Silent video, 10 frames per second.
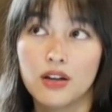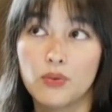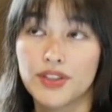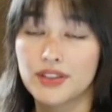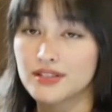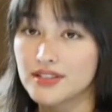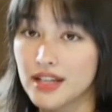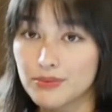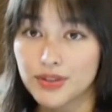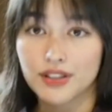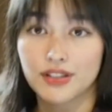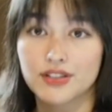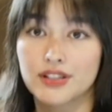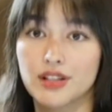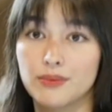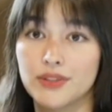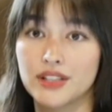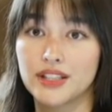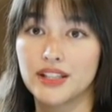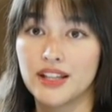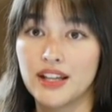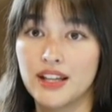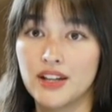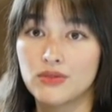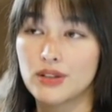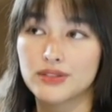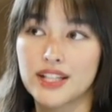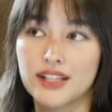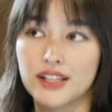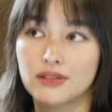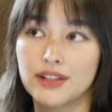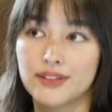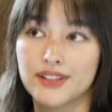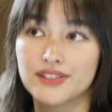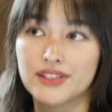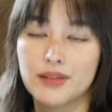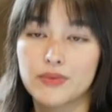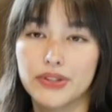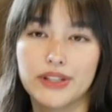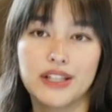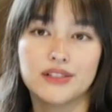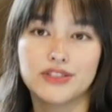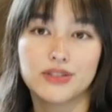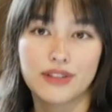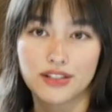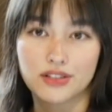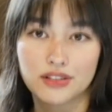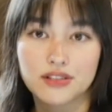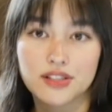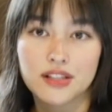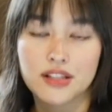with the same production company rotating around the same 3 directors.